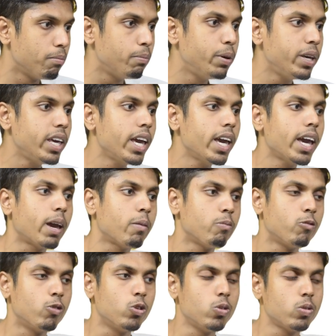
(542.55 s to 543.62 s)

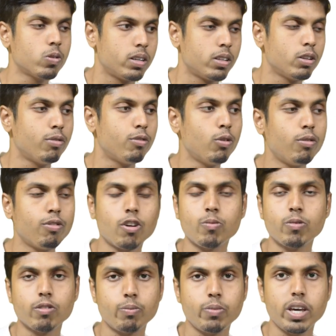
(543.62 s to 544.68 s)
BAMO, the full
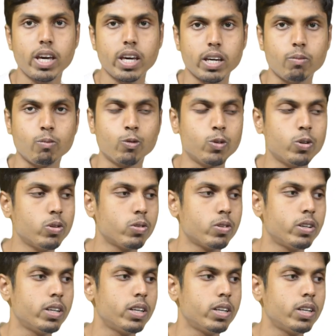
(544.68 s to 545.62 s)
form of BAMO,